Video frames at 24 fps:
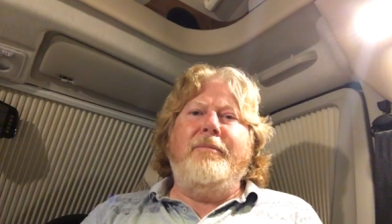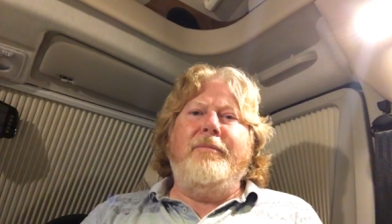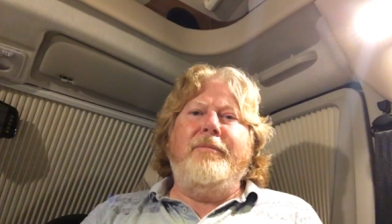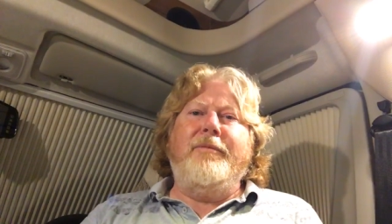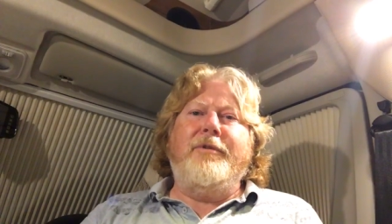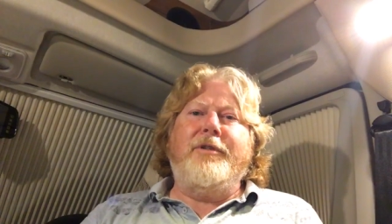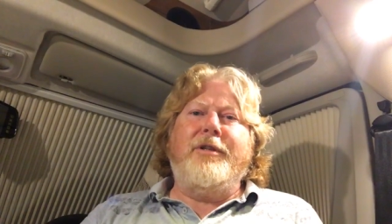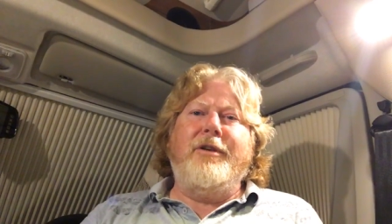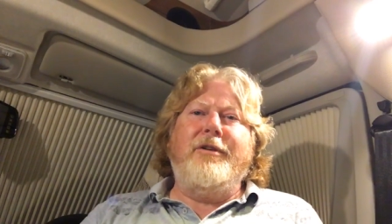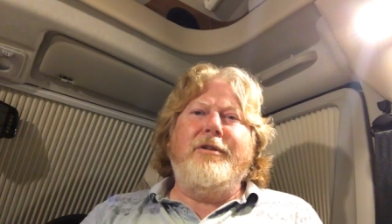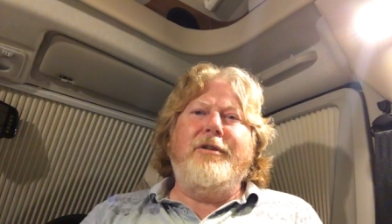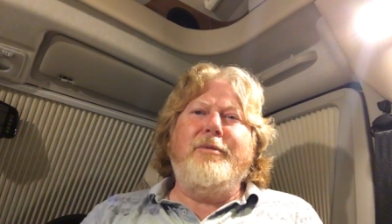
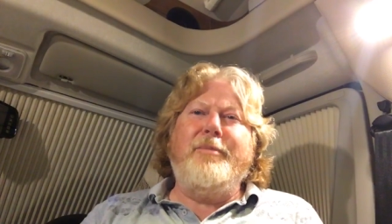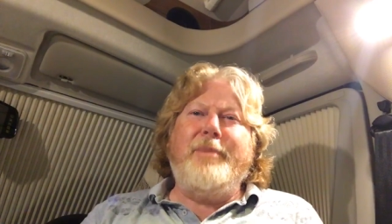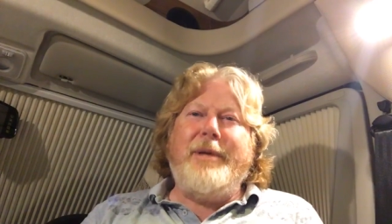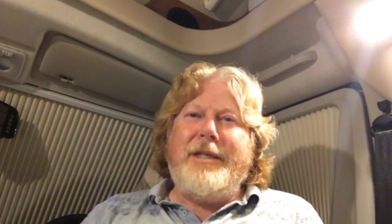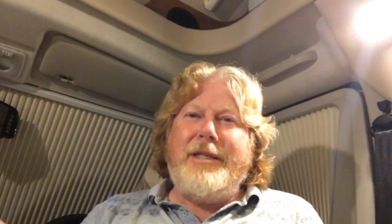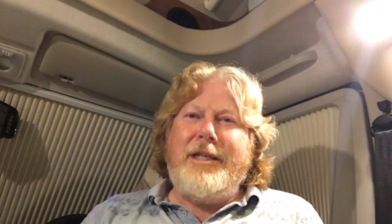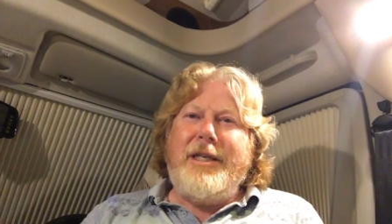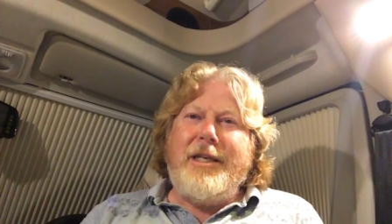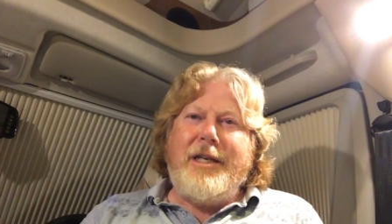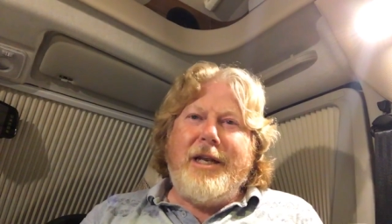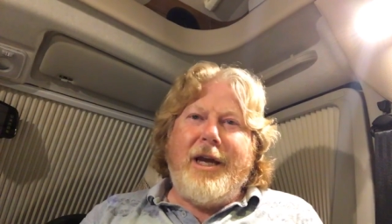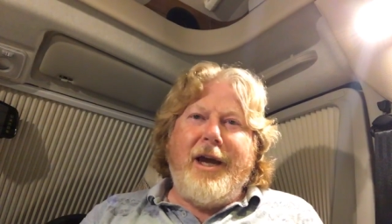So it was a
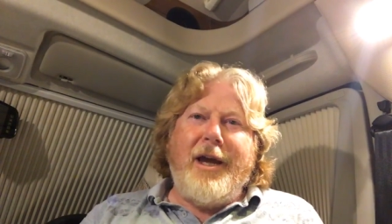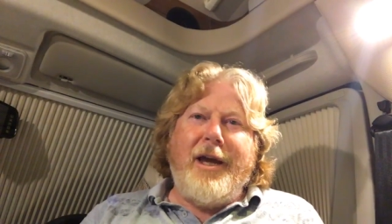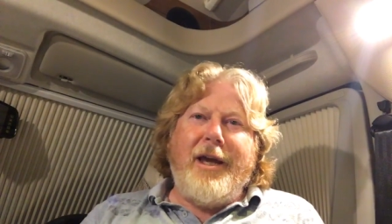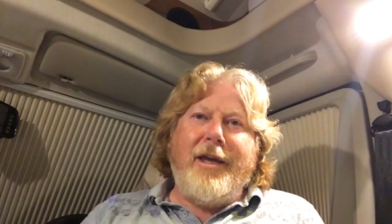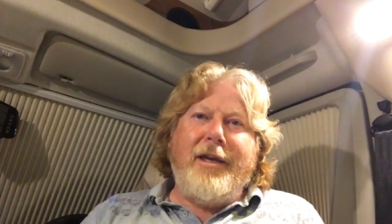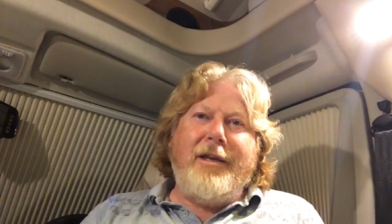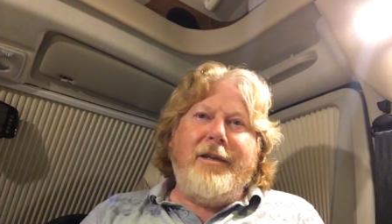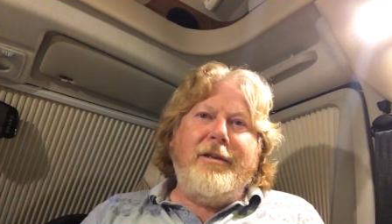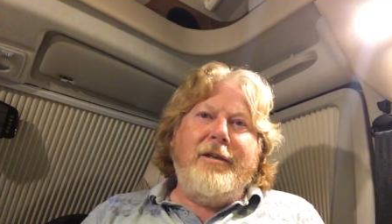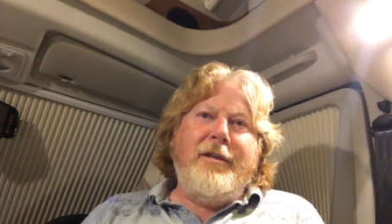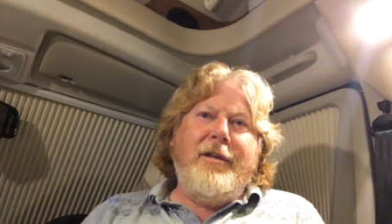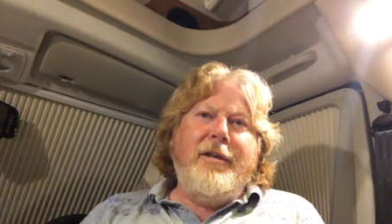busy
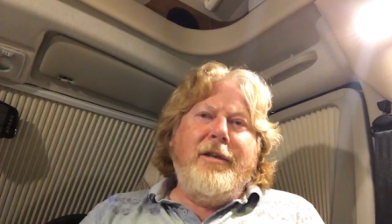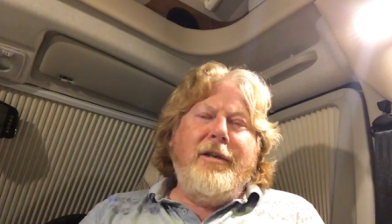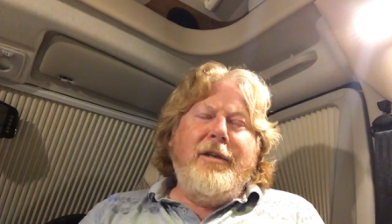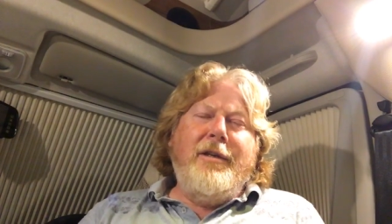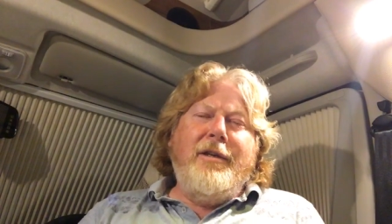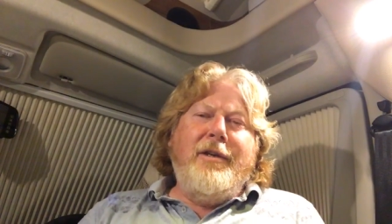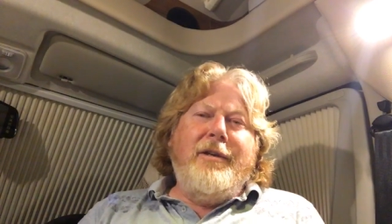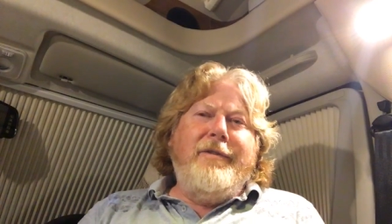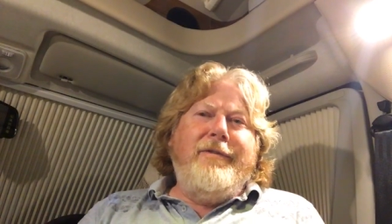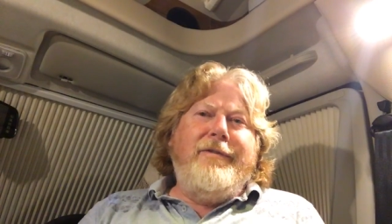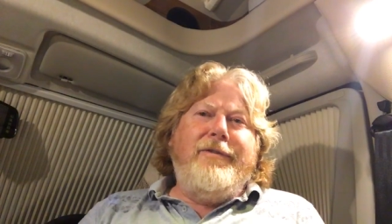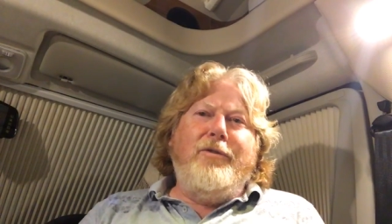day,
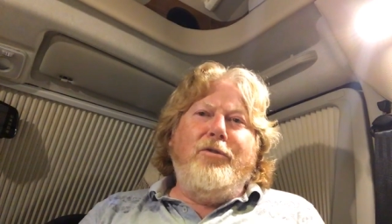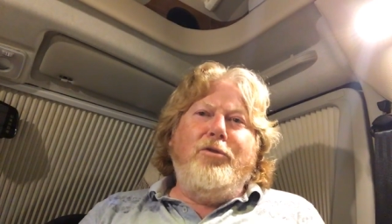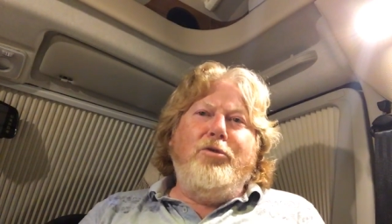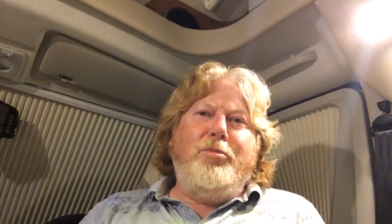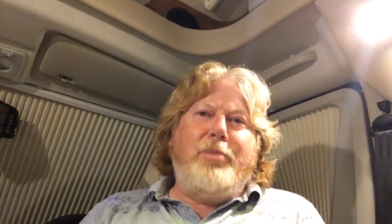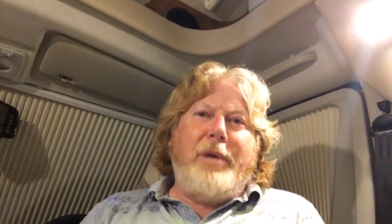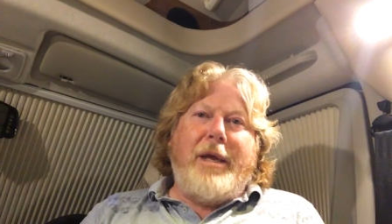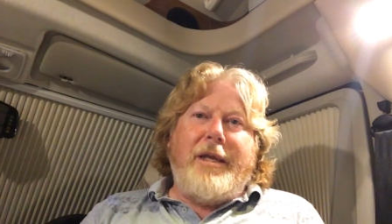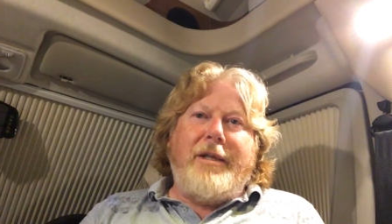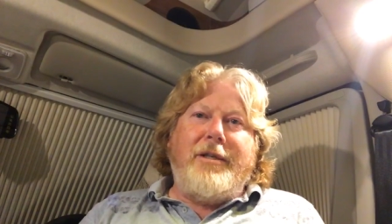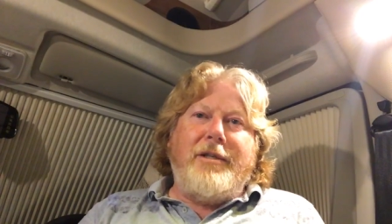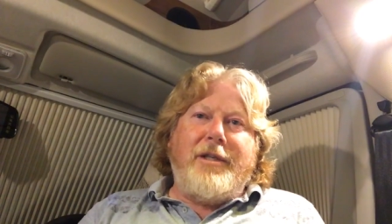full
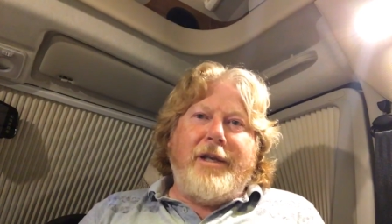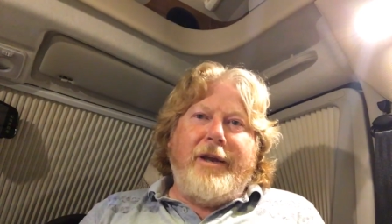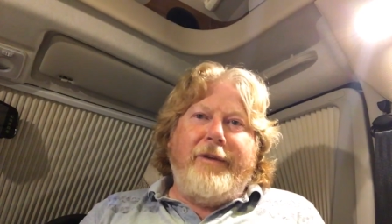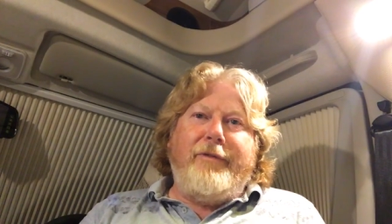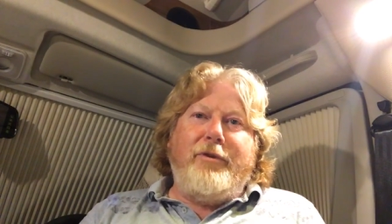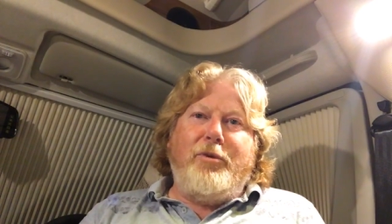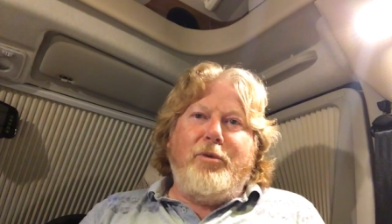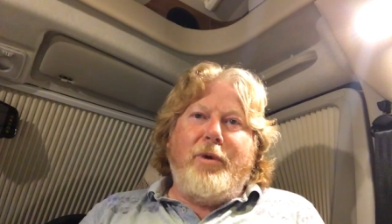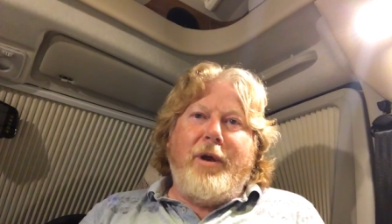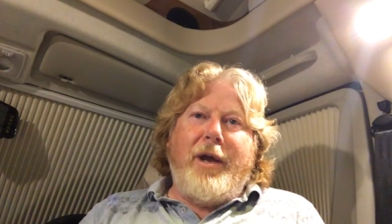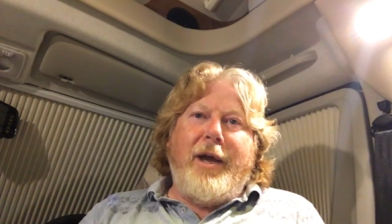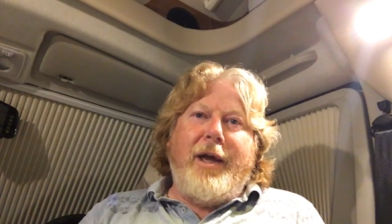bins
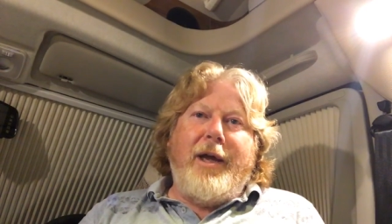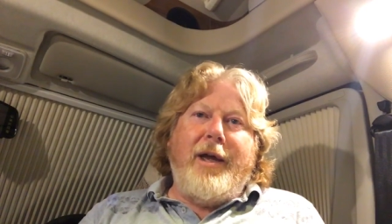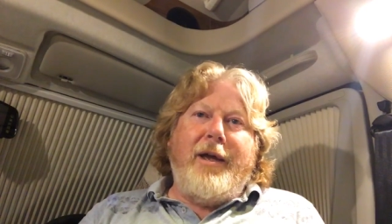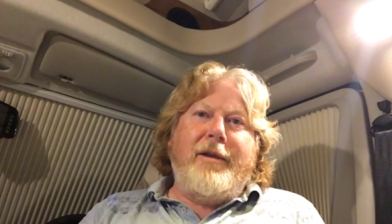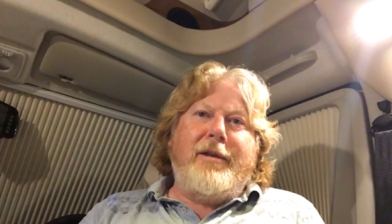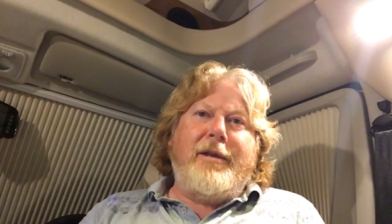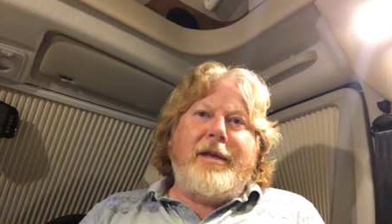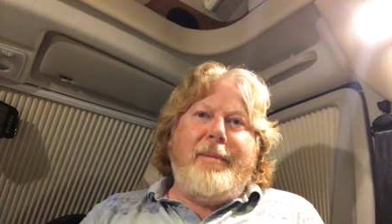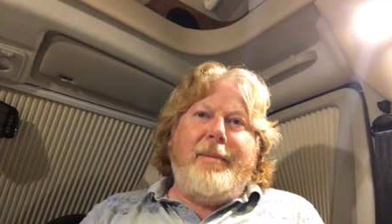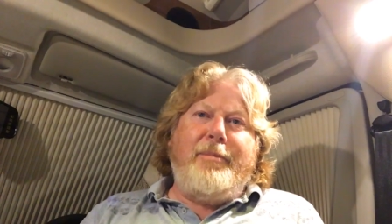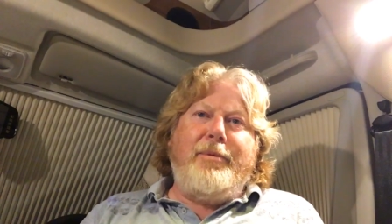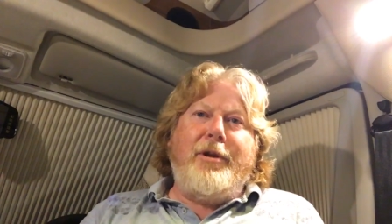everywhere, a
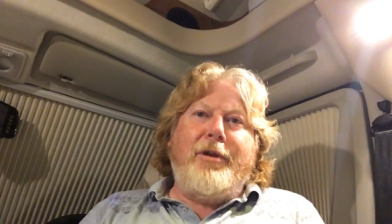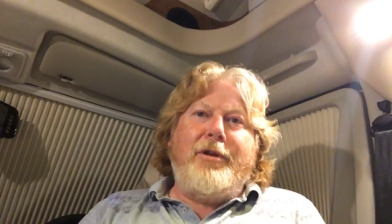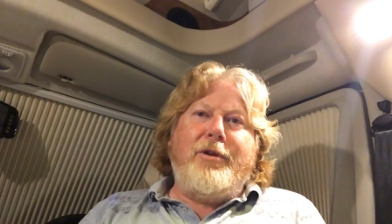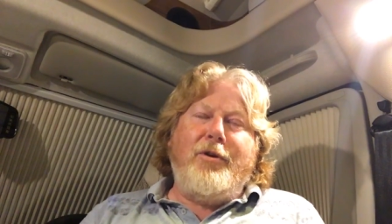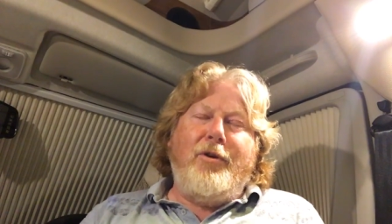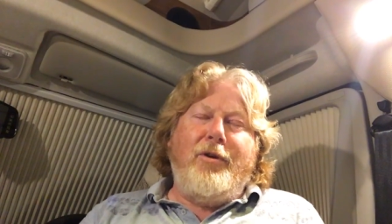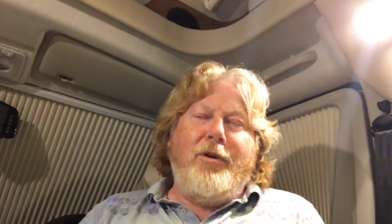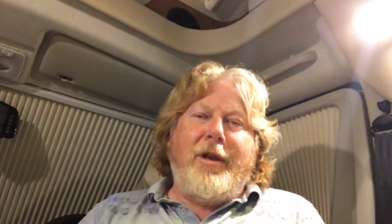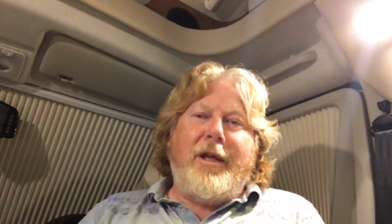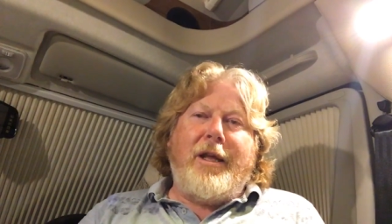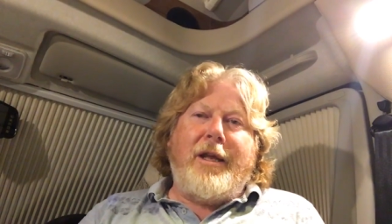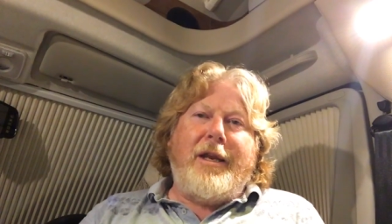couple of
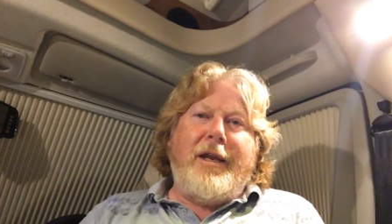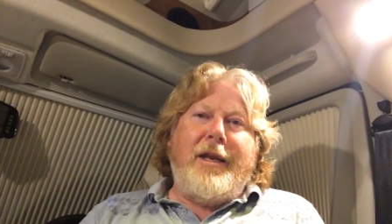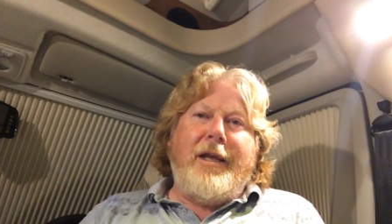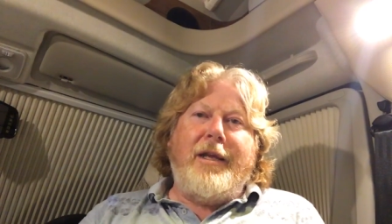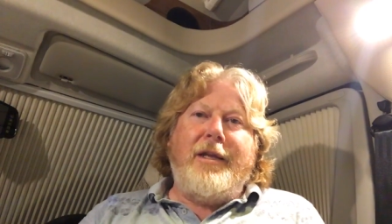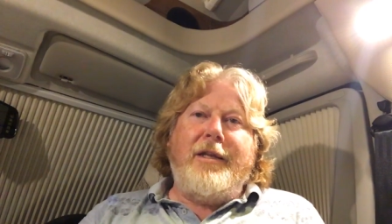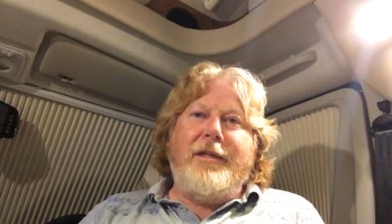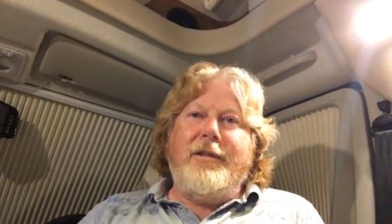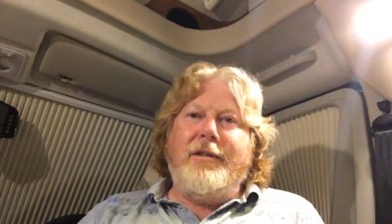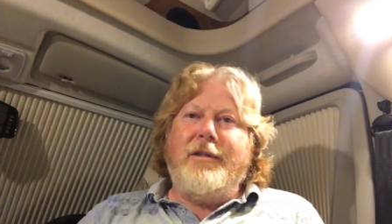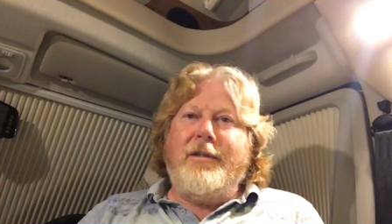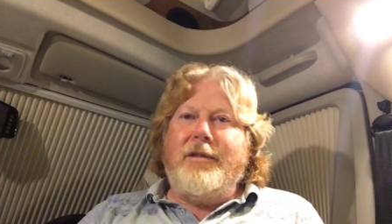toilet
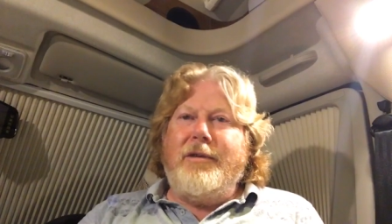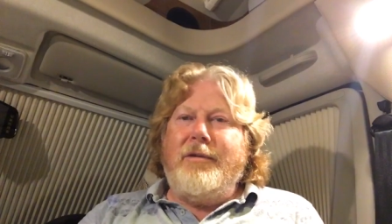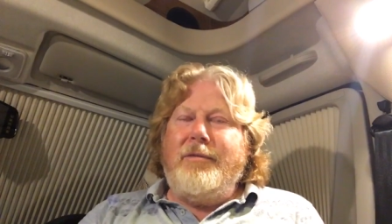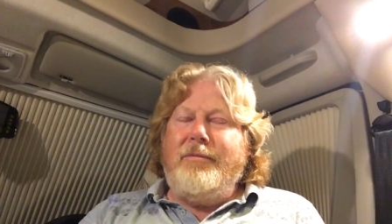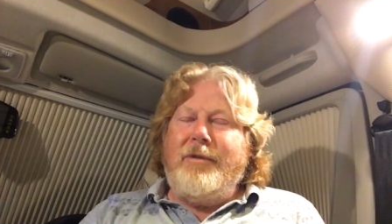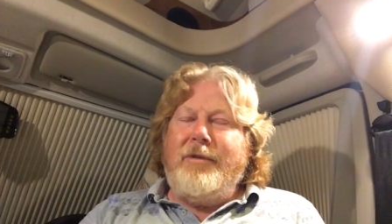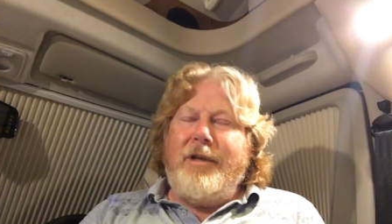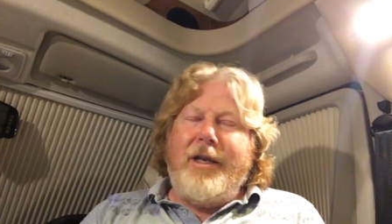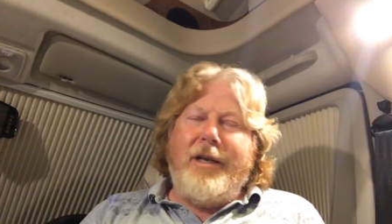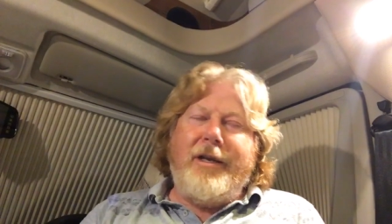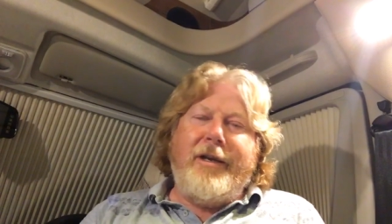cleans, and